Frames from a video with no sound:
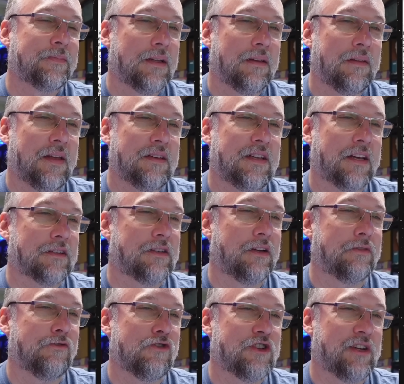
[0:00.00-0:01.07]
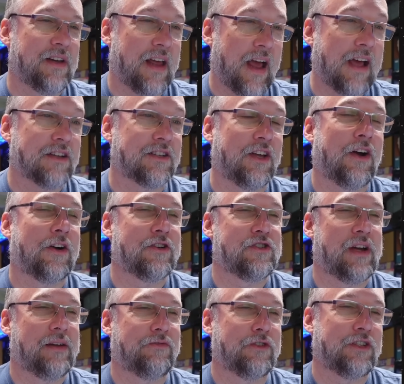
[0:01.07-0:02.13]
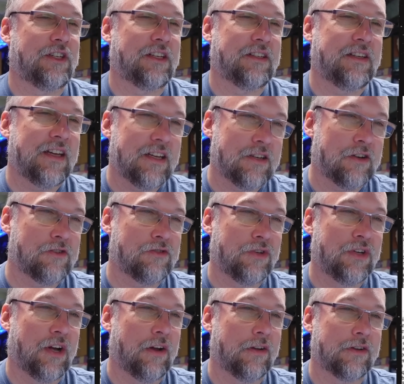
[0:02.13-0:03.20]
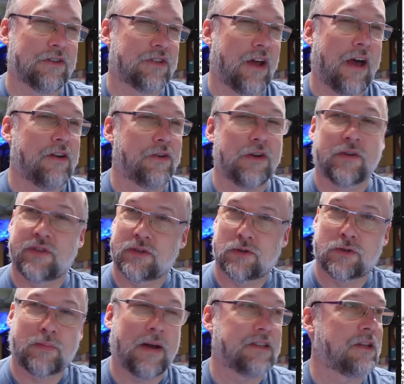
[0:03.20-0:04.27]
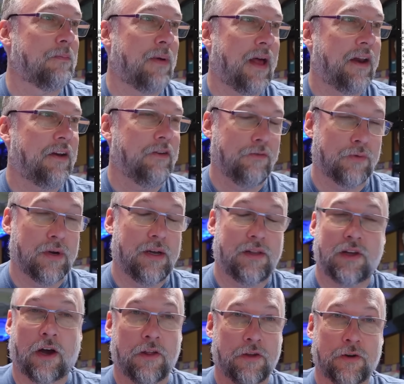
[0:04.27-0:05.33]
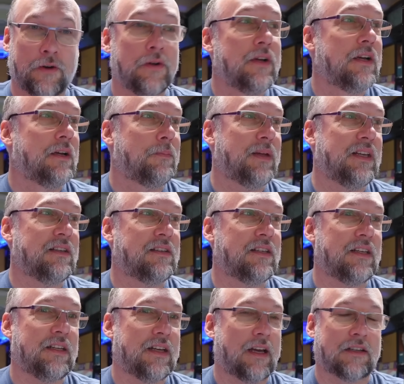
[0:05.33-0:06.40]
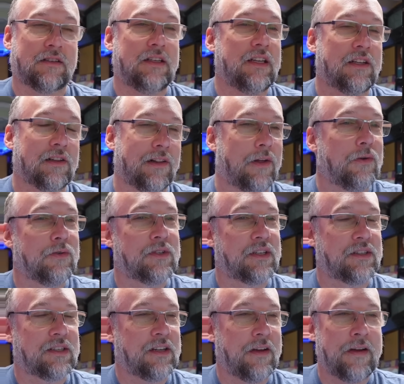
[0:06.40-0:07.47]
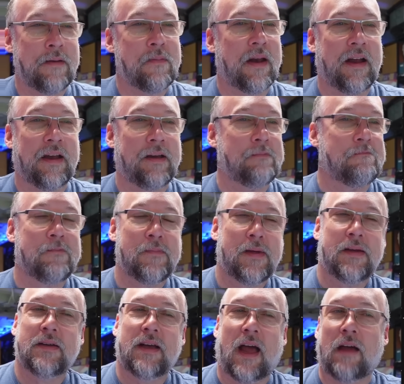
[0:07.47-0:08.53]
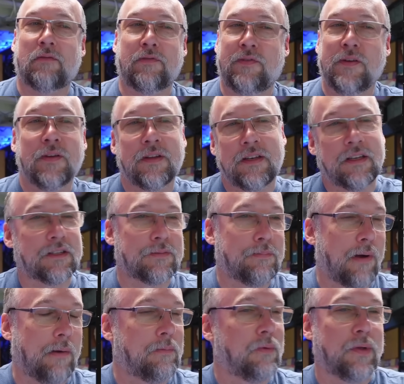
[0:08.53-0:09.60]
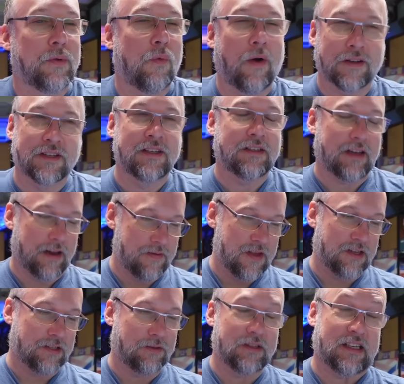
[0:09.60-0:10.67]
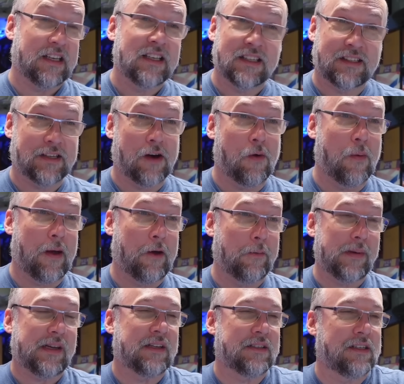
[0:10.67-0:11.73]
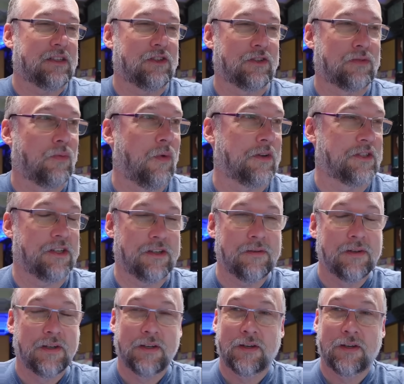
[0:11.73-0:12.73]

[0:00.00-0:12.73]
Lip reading: And they tested a version that has the hard drive for $1,600. Now, I don't know if this was price competitive with other PC XT clones at the time, but I have a feeling this probably wasn't, and this didn't sell well because it just wasn't